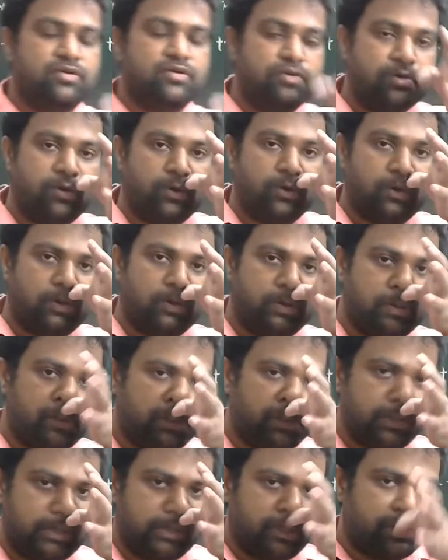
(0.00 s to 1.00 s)

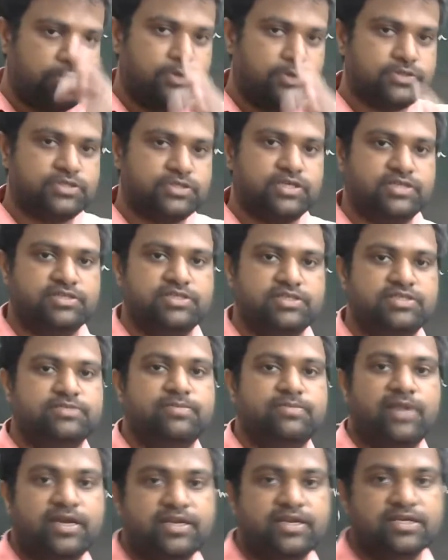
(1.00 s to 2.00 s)
No, not cos x, it's
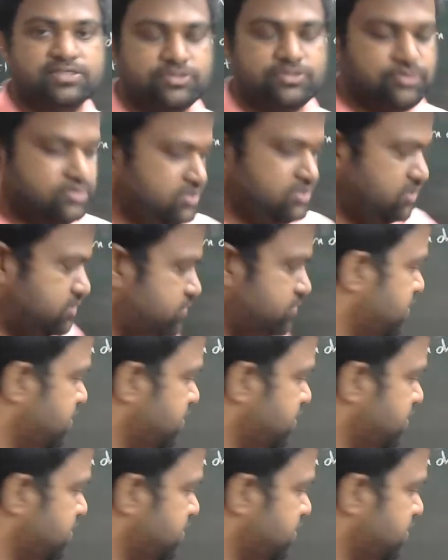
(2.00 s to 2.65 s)
minus cos x.